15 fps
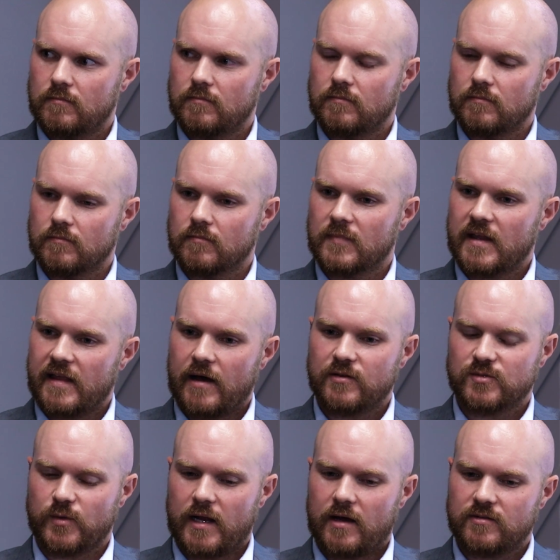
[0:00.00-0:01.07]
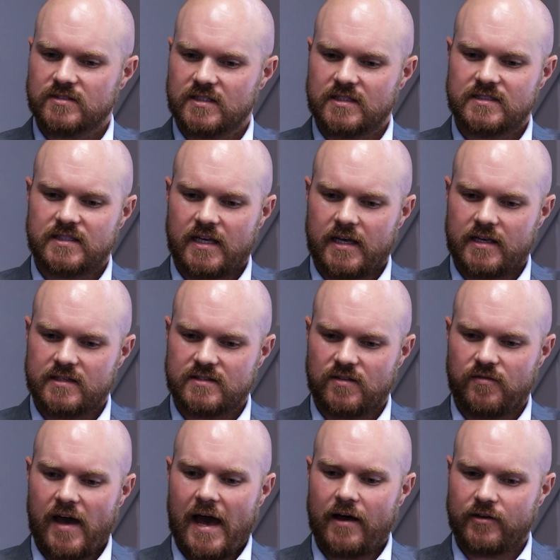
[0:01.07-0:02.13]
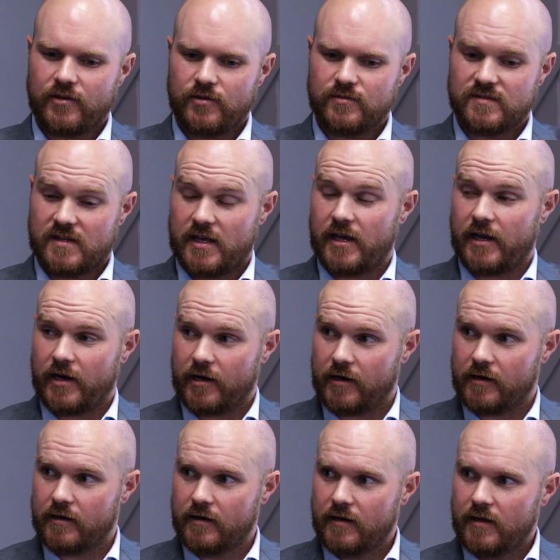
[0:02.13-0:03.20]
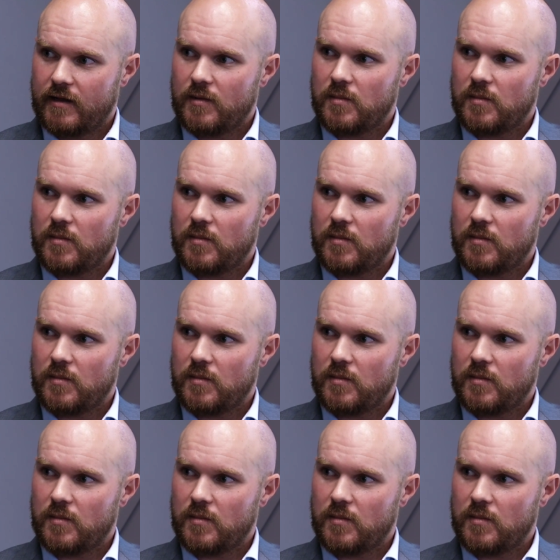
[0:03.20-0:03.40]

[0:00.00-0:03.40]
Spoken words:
That was what I was going to say, is the value's there,